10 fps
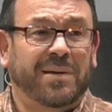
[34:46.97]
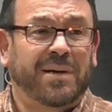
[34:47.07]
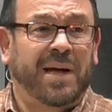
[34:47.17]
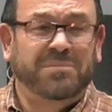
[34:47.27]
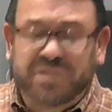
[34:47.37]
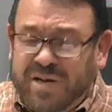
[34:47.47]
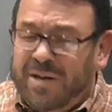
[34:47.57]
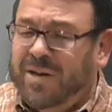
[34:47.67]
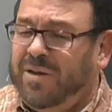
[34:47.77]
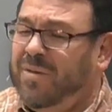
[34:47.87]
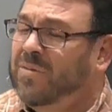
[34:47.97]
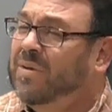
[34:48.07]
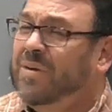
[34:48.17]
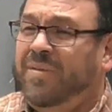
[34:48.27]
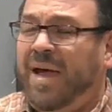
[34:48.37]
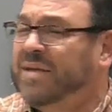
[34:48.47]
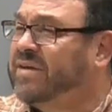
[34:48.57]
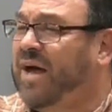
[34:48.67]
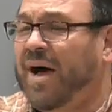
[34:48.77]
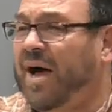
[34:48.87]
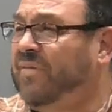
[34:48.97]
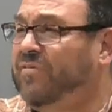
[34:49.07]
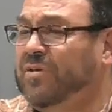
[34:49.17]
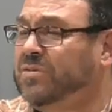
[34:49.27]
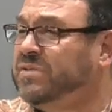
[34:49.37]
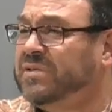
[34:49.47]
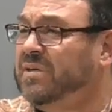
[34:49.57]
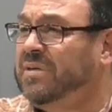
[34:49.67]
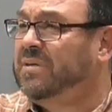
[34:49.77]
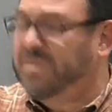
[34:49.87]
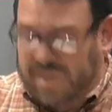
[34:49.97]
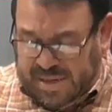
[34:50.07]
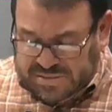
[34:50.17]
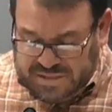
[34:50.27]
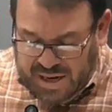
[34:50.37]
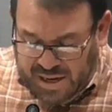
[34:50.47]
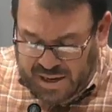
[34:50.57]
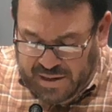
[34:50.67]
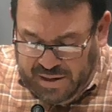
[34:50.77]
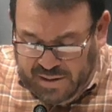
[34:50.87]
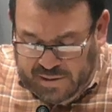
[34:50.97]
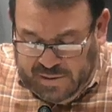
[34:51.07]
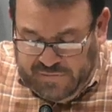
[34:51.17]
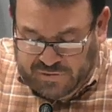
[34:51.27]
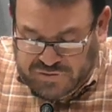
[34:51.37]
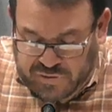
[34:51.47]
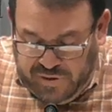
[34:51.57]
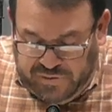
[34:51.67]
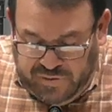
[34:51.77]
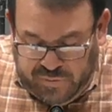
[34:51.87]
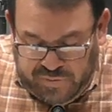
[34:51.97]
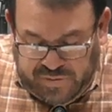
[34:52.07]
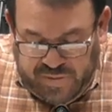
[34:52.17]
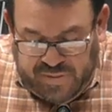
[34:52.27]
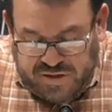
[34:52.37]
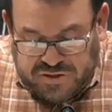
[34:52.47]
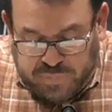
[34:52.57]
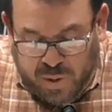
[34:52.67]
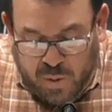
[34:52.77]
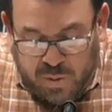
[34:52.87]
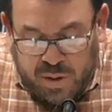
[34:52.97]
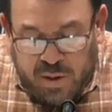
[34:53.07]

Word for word: I'm telling you, that's God, folks. That is God. Verse 32 And then they spoke